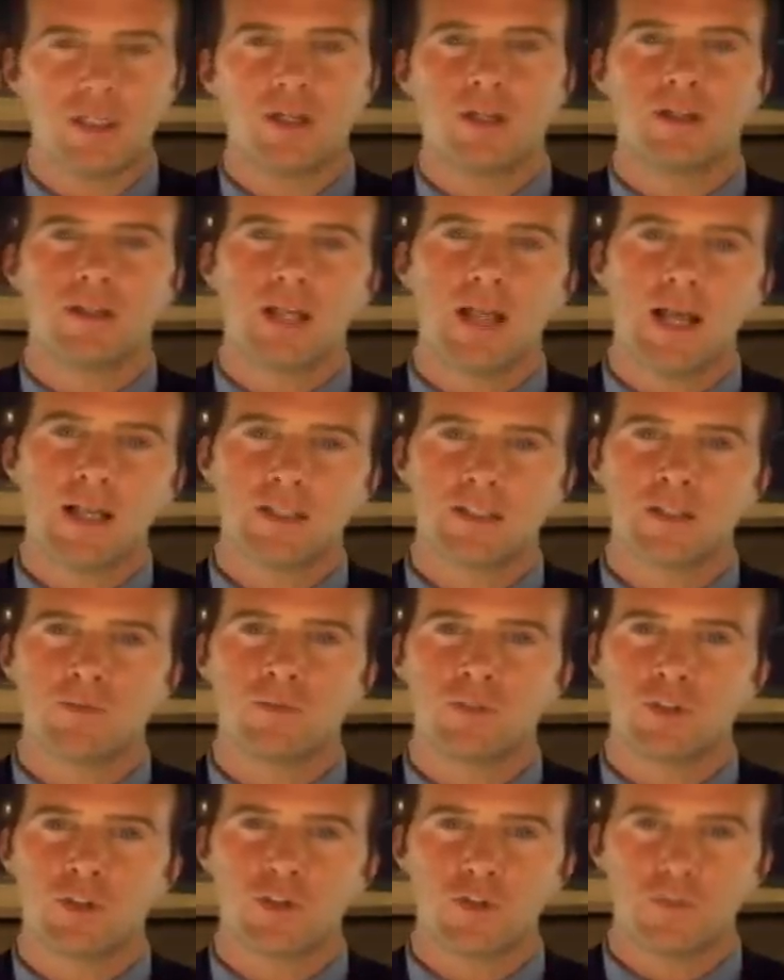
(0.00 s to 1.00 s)
and elastin
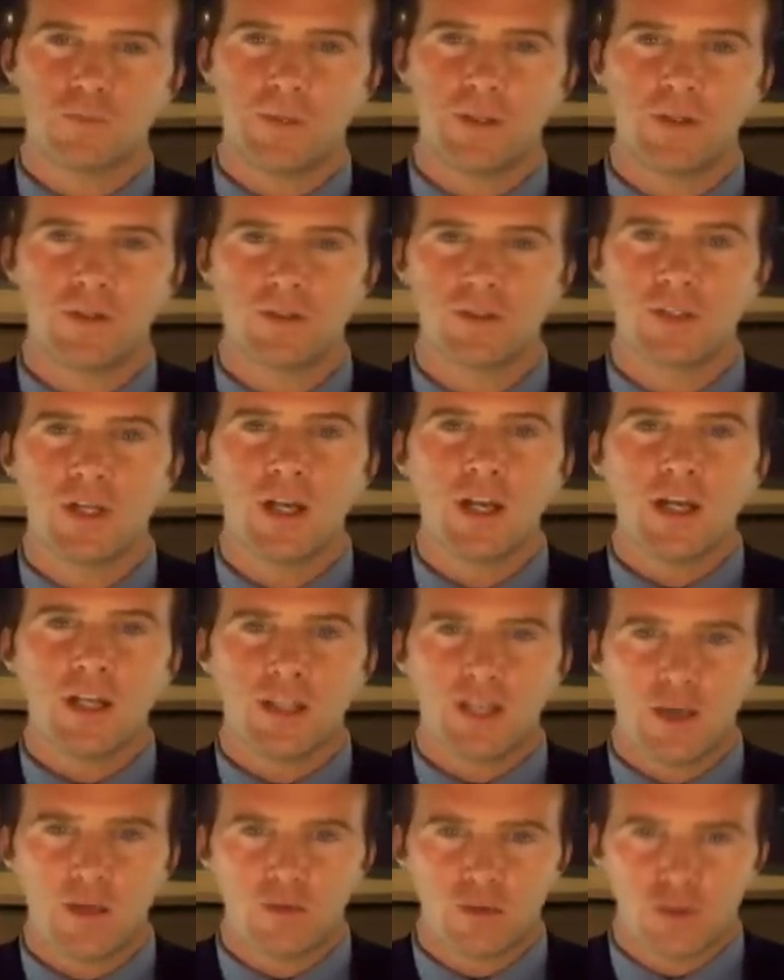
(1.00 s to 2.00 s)
with those peels,
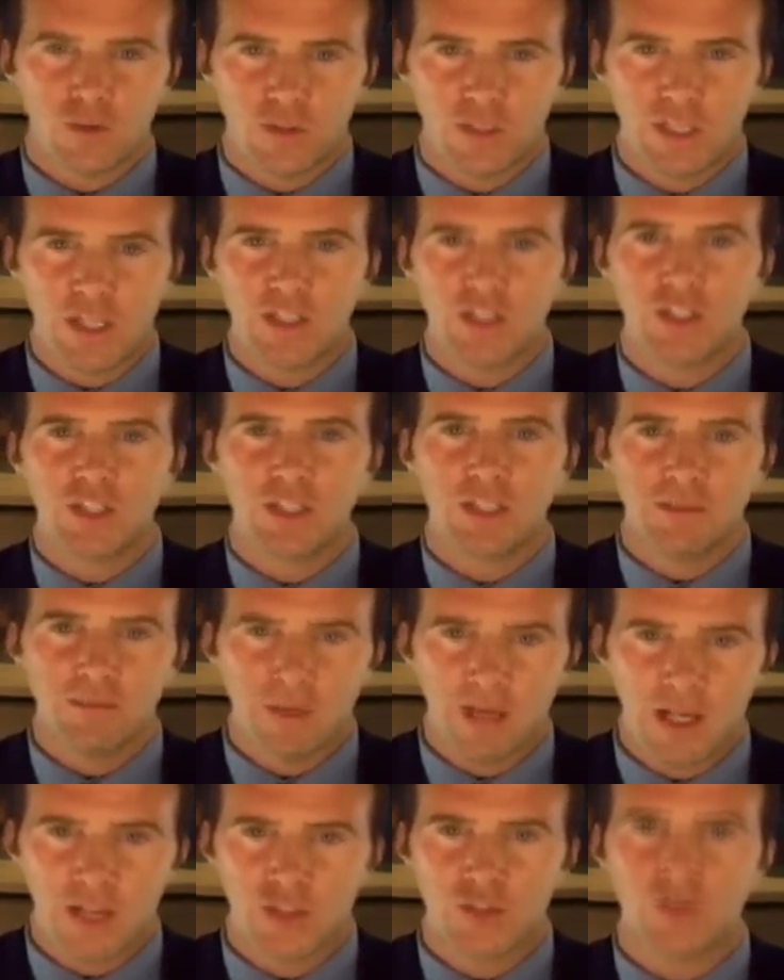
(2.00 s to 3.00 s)
they were traditionally
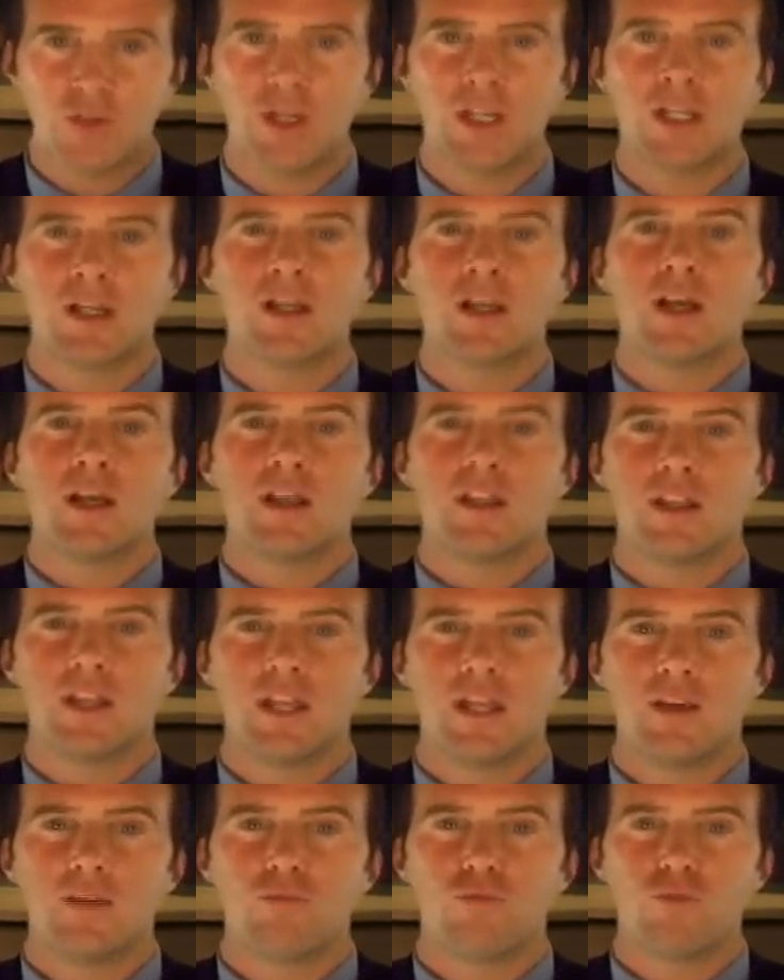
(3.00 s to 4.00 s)
measuring
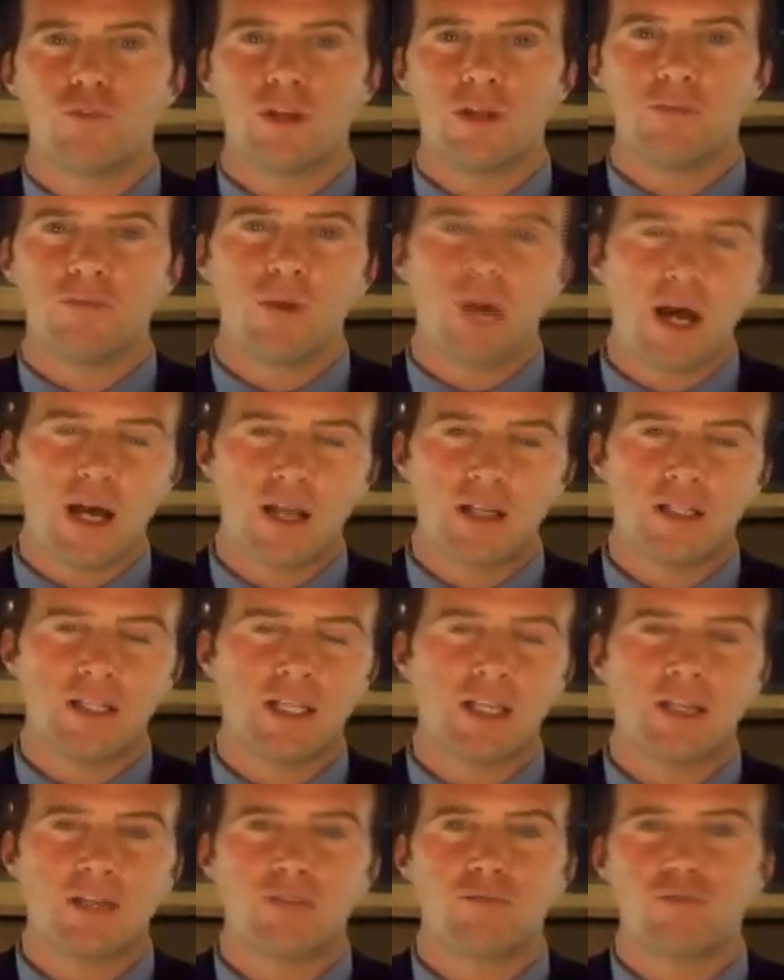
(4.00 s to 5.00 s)
the
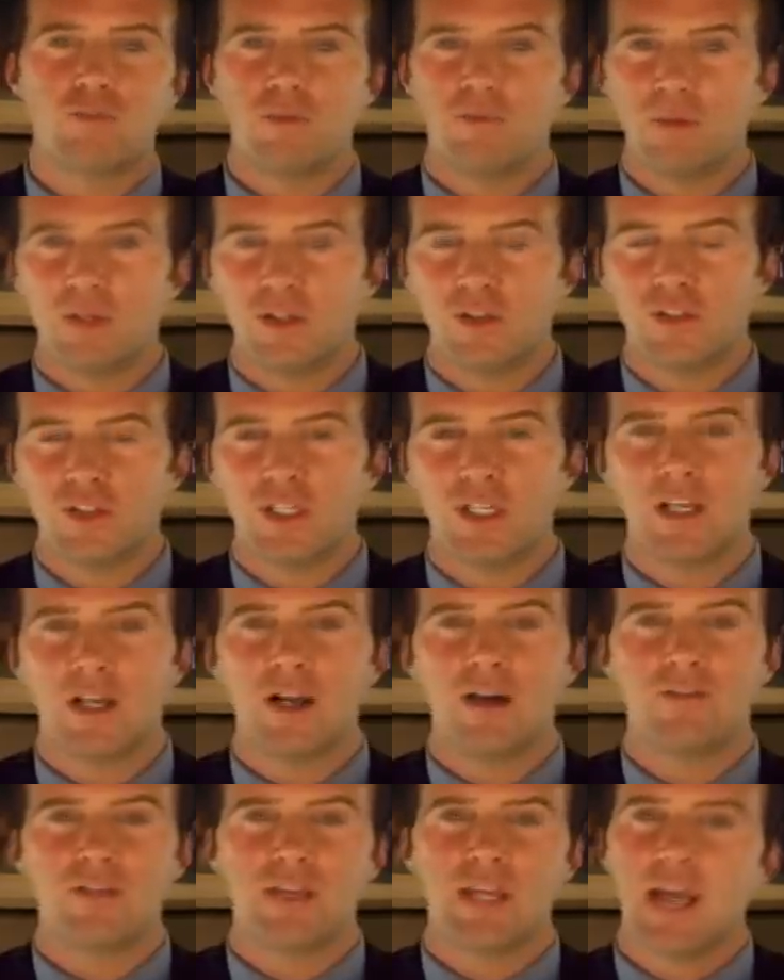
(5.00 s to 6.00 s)
remodeling, rebuilding
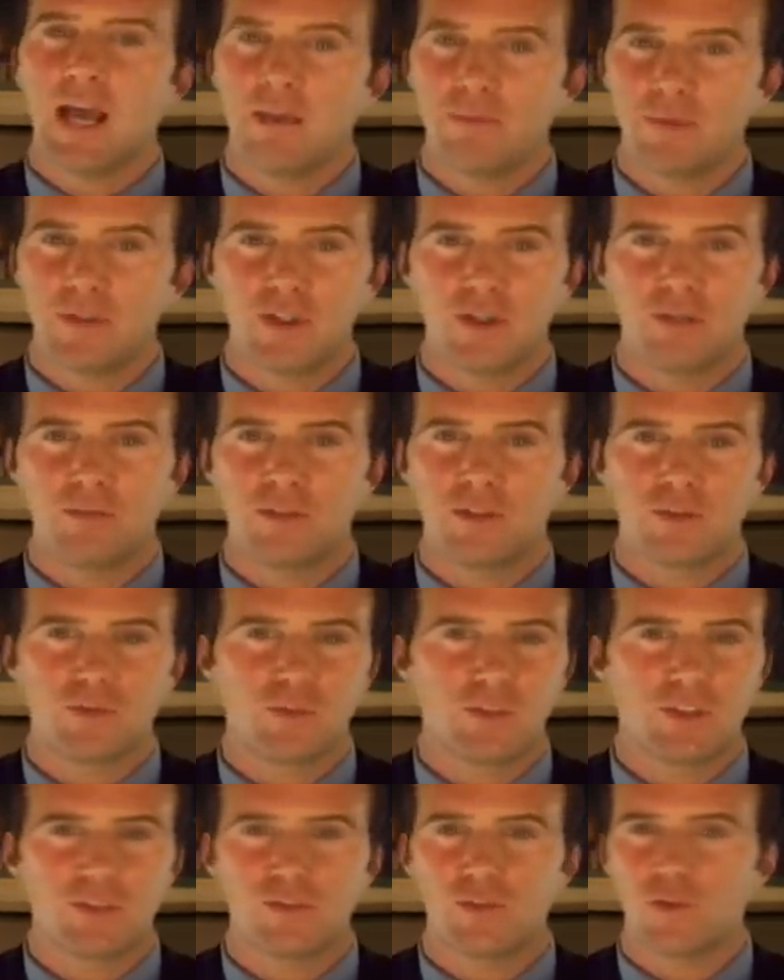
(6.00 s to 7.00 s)
of the epidermis,
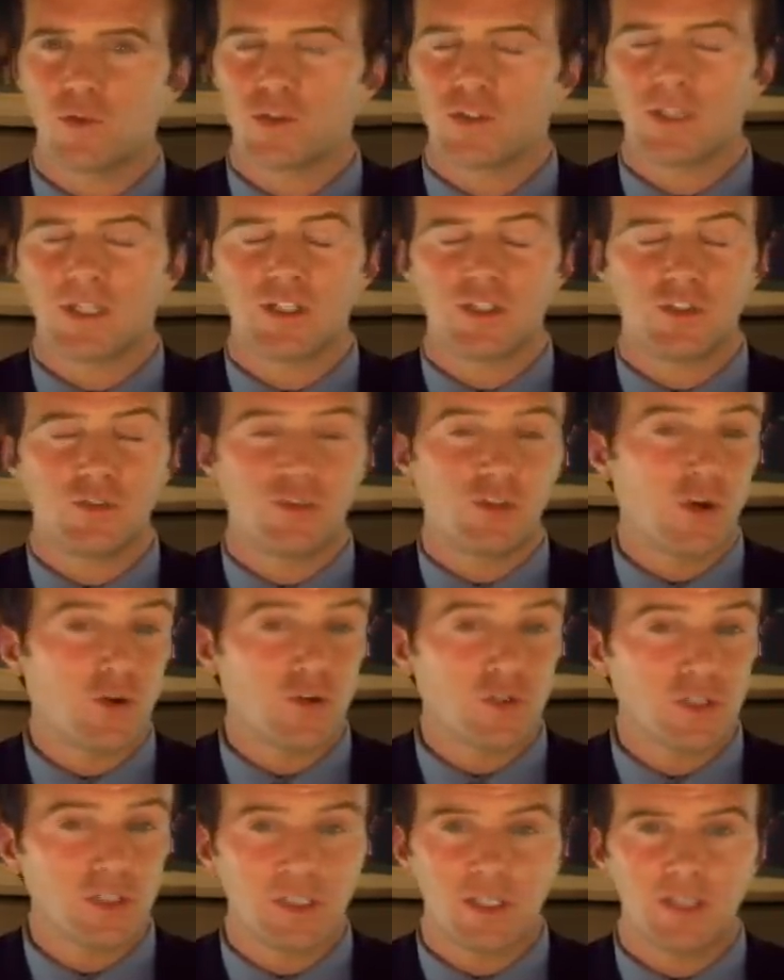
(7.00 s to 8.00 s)
which of course does you no
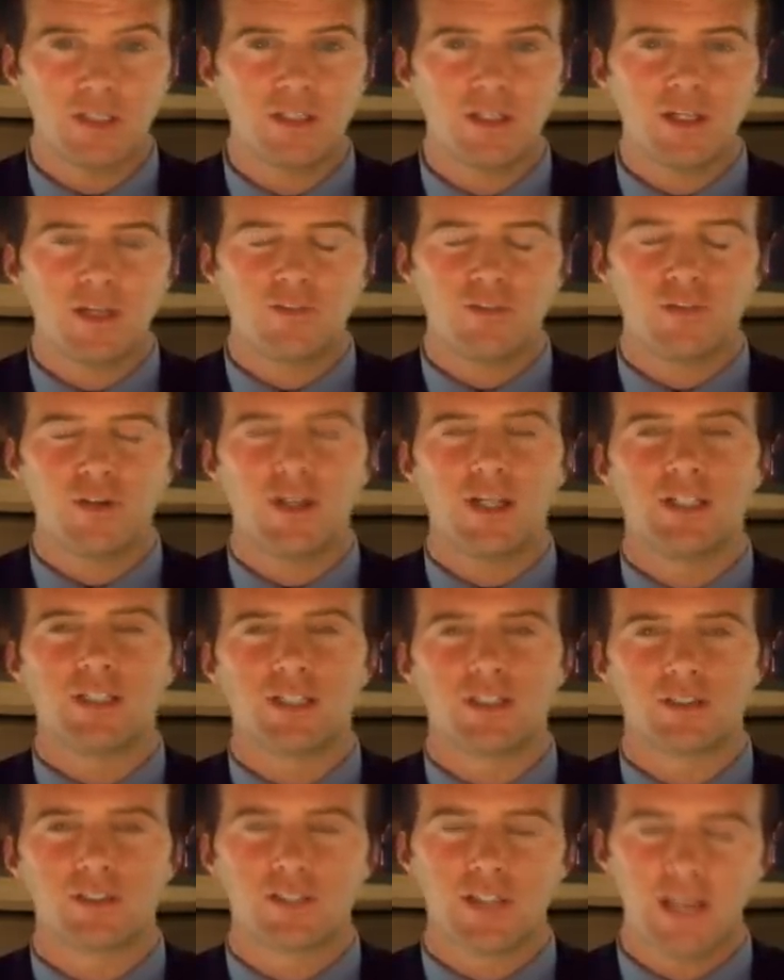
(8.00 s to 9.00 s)
good for
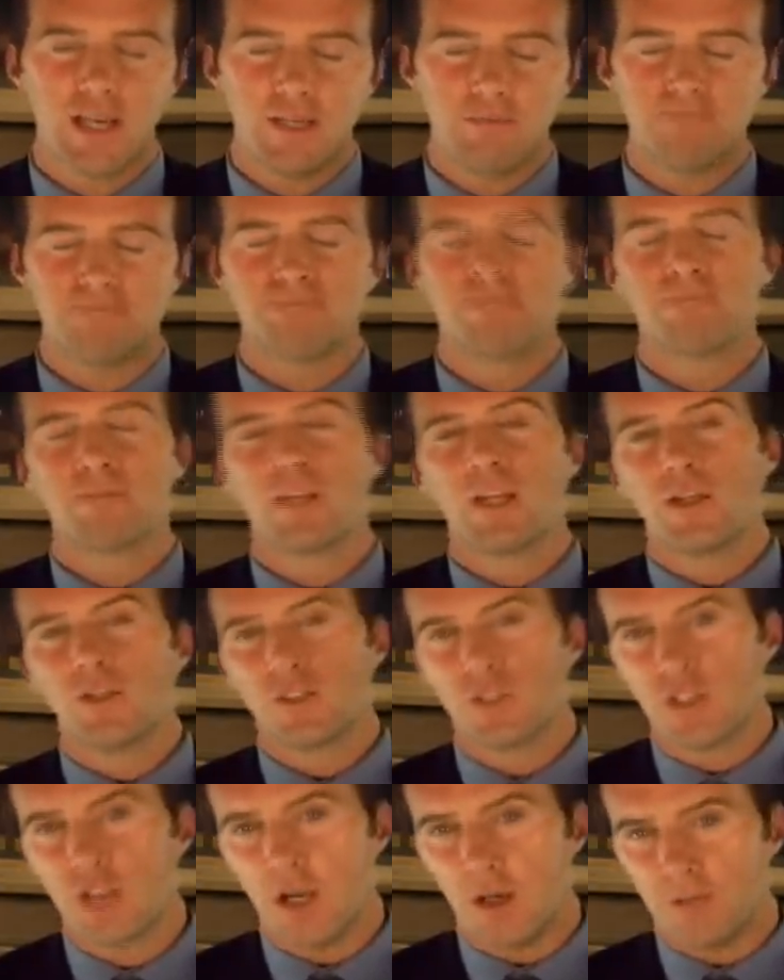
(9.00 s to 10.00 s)
aging skin.
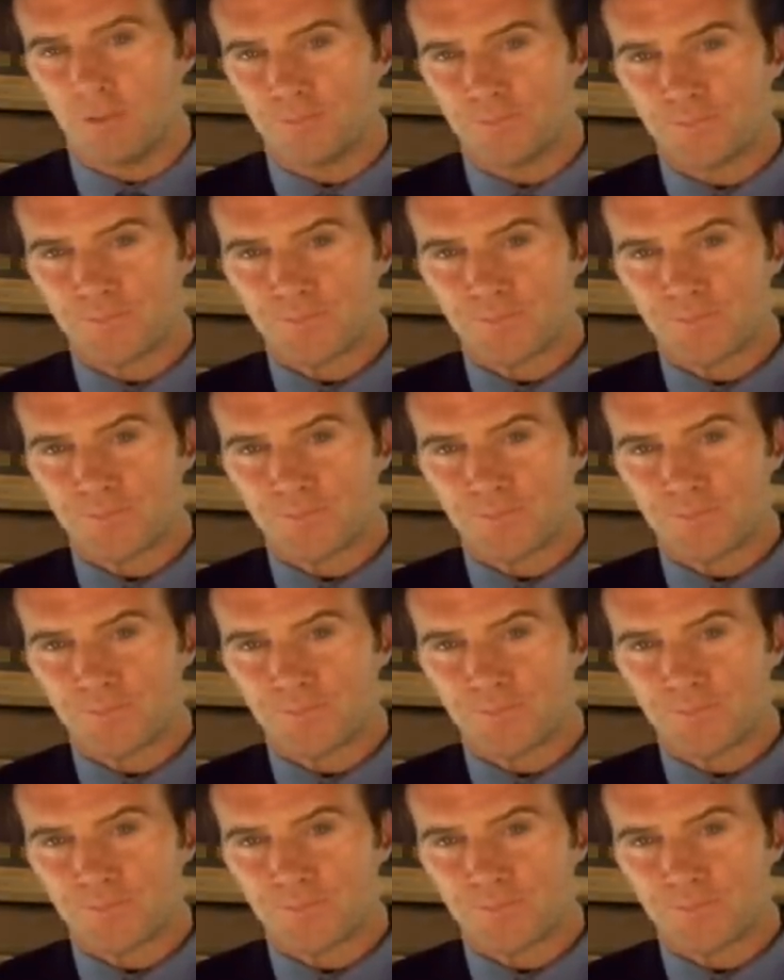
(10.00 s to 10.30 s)
So